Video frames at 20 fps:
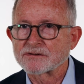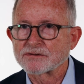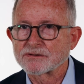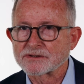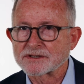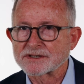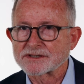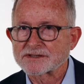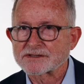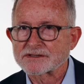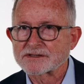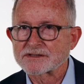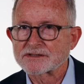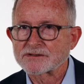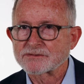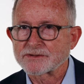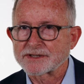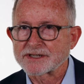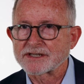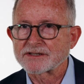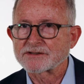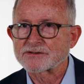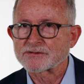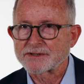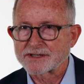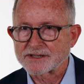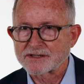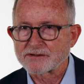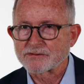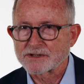August
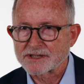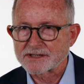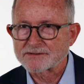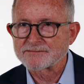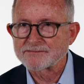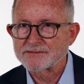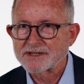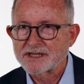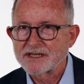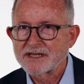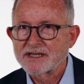2021,